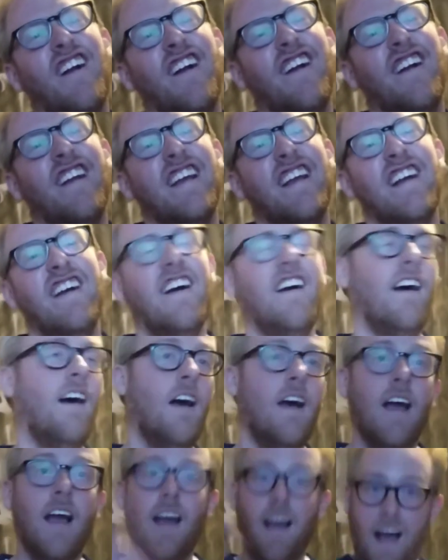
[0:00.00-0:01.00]
pretty.
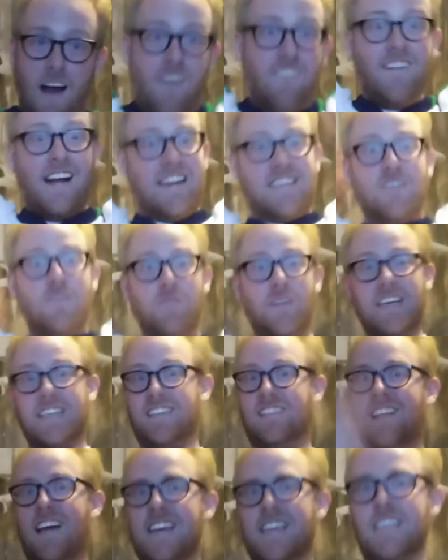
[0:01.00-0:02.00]
All right, don't forget
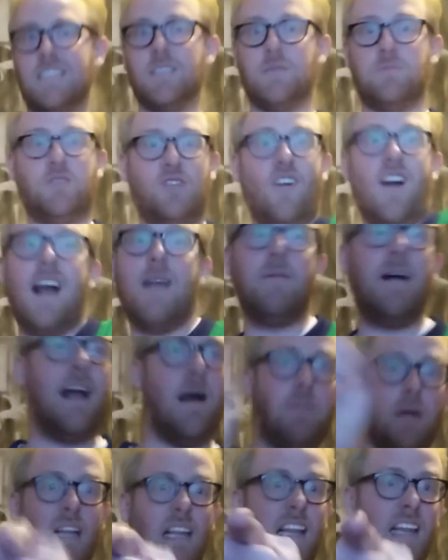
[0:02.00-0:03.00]
to like and subscribe. I
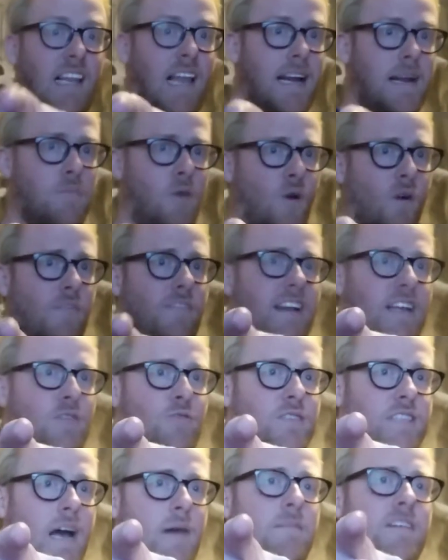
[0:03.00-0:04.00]
got plenty more
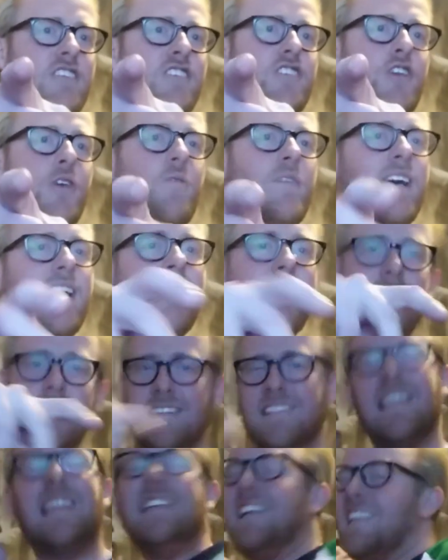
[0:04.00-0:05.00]
videos coming to ya.
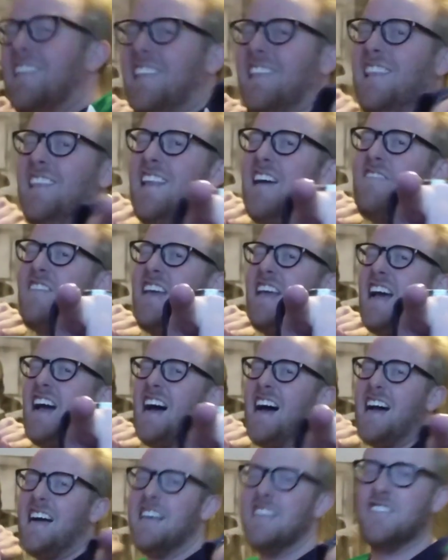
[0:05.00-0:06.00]
Love you
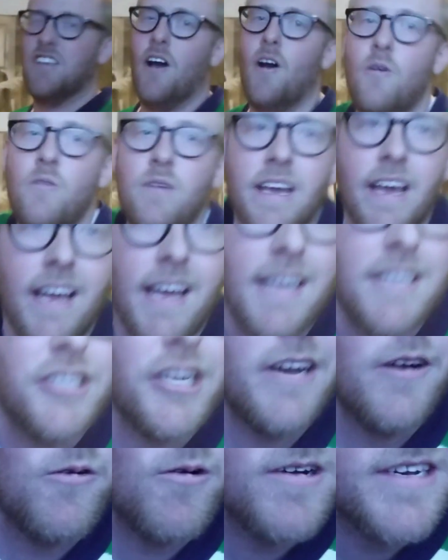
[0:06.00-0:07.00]
guys. Oh yeah,
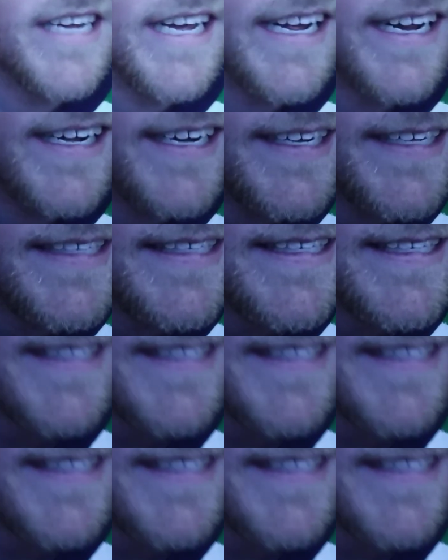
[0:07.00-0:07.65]
Jenna Ortega.